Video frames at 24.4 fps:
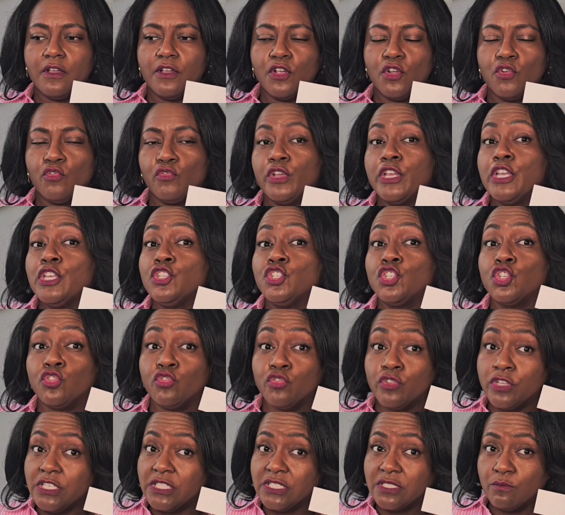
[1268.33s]
green
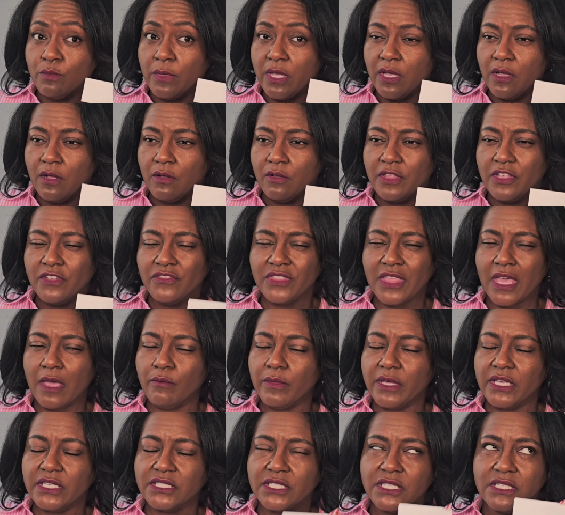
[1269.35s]
tree smell, if that
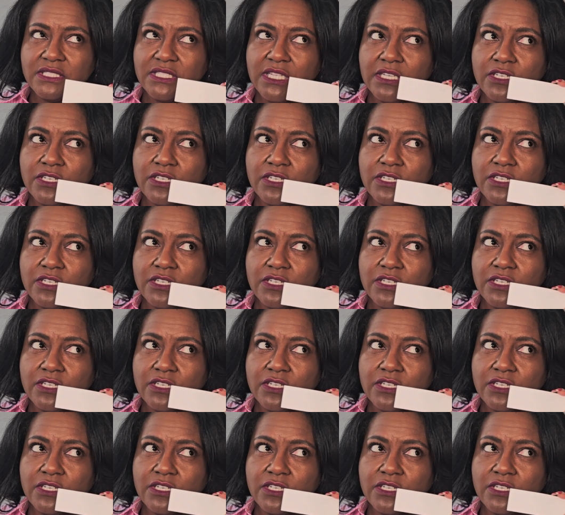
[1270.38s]
makes sense.